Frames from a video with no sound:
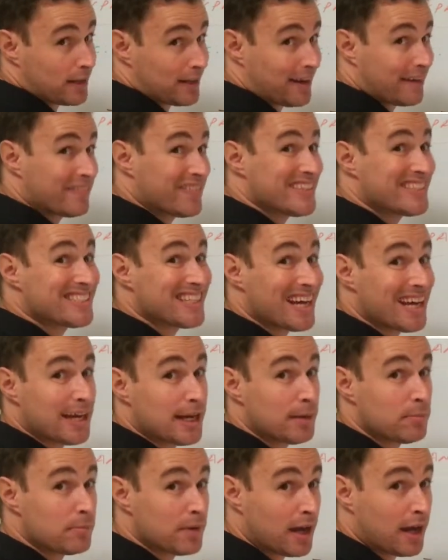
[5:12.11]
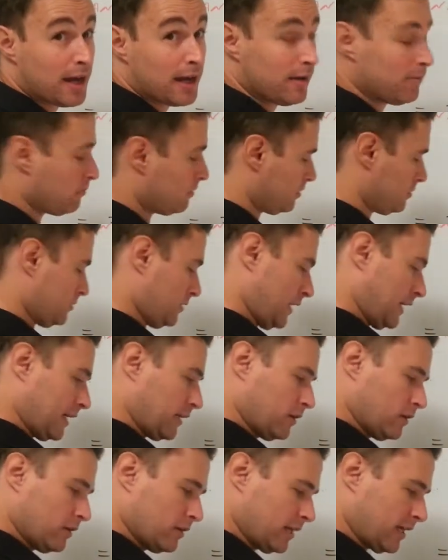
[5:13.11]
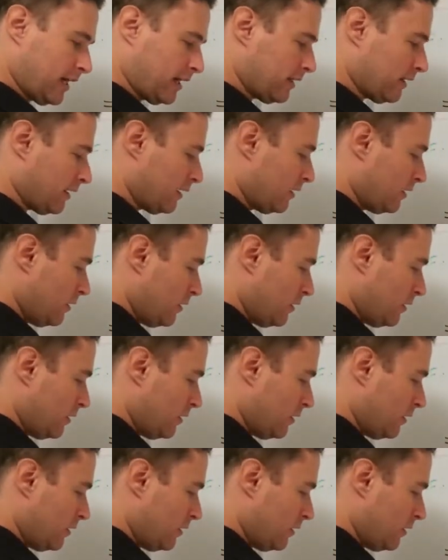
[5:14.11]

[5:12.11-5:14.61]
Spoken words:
They have the same name, so they can go together.